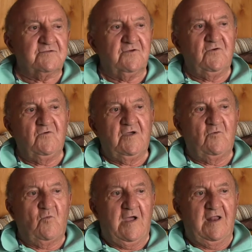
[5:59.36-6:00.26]
So uh,
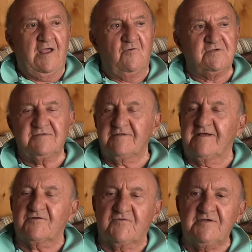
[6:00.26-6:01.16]
while I was in
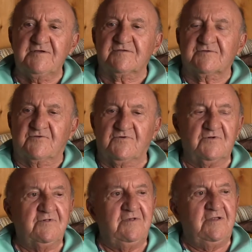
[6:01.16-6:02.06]
electrician
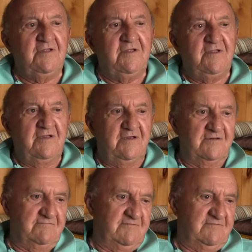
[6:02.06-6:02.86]
school, uh,